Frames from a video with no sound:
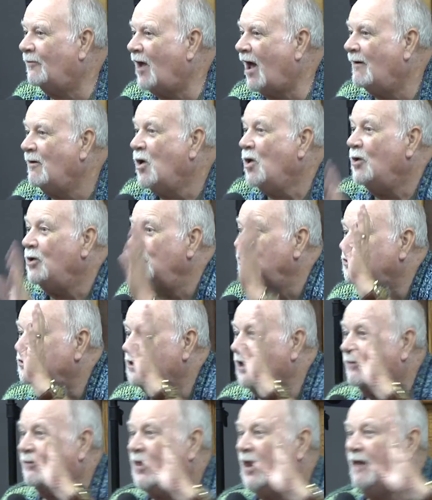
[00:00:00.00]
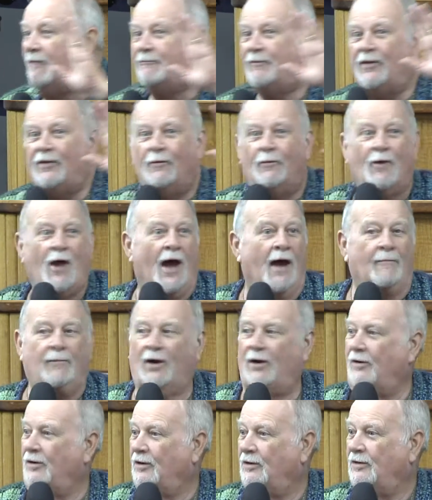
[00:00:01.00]
They would be a thief and the
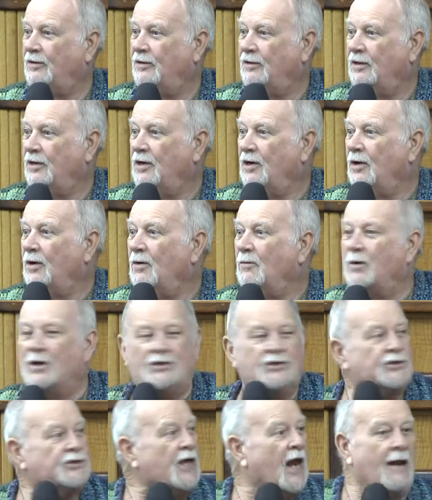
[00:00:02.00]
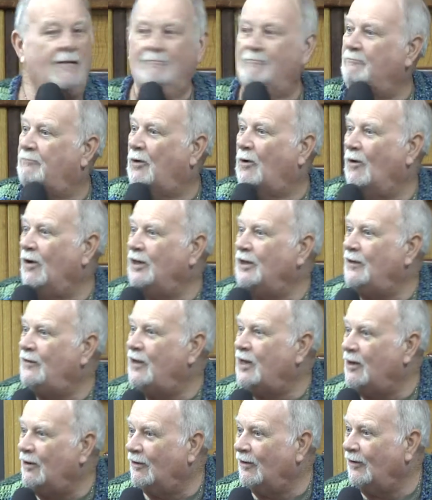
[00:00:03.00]
robber. Who's the thief and the robber?
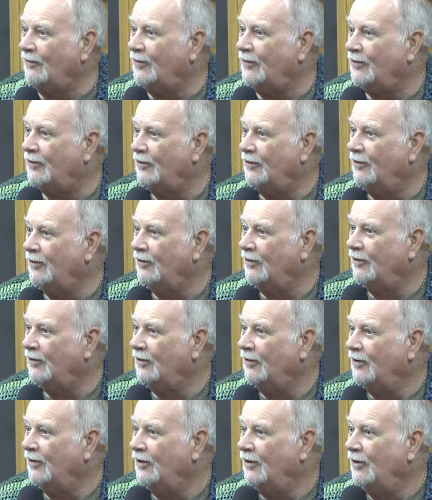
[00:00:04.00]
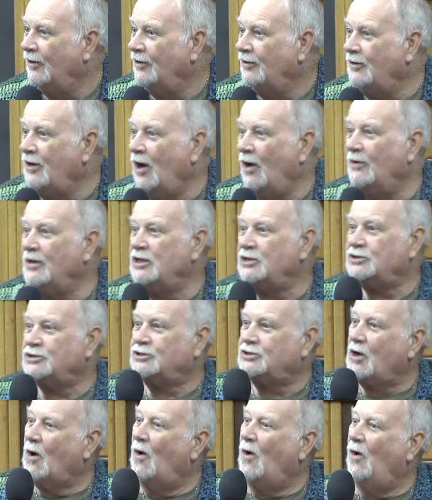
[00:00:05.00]
Was Satan born in the
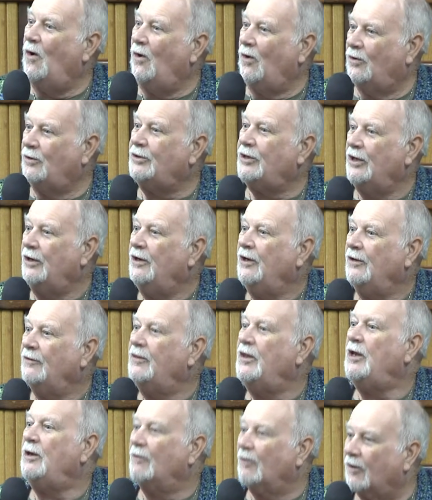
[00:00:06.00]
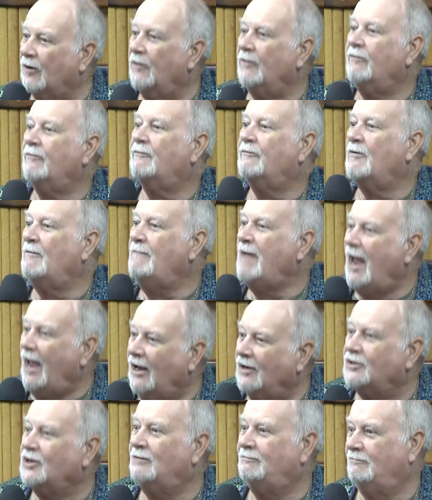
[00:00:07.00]
earth? No, he
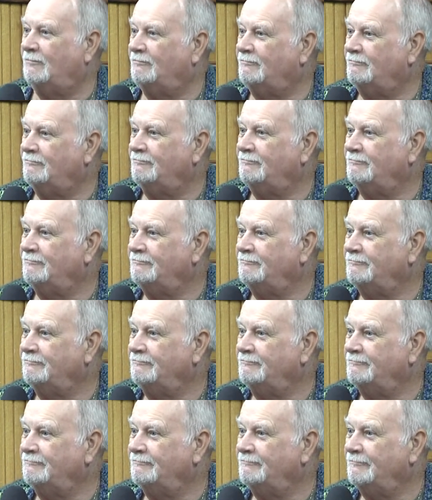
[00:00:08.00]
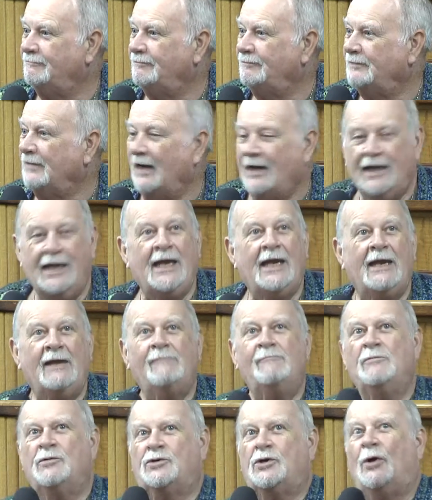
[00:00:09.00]
stole the earth from
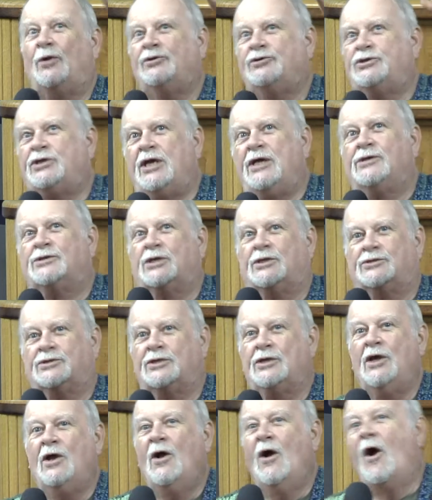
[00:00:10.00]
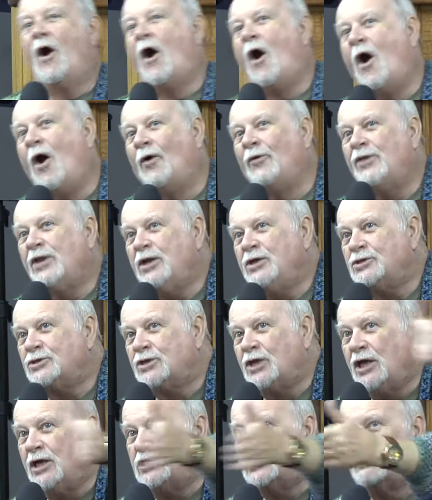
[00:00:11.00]
Adam. He even
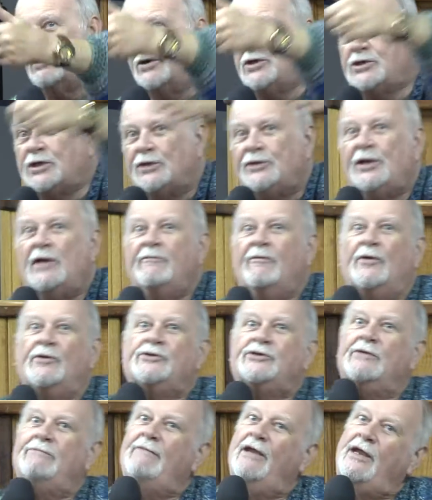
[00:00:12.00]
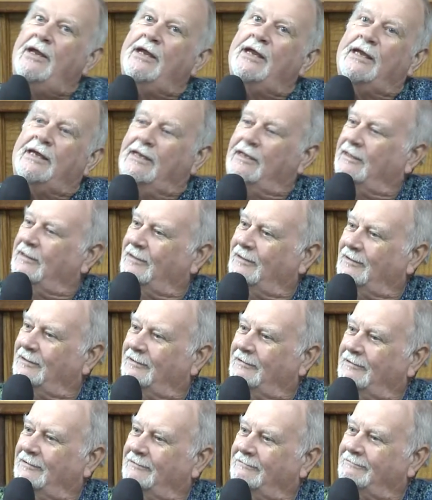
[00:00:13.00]
told Jesus, All these things
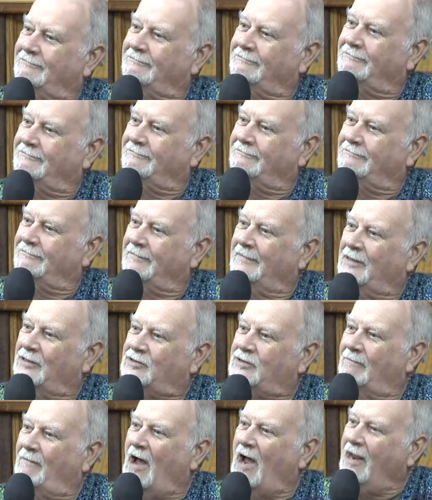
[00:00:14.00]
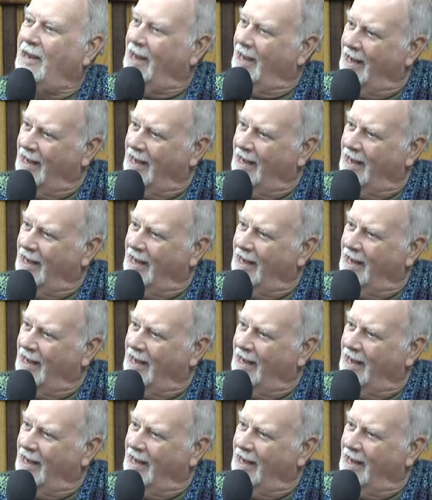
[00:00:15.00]
were delivered to me,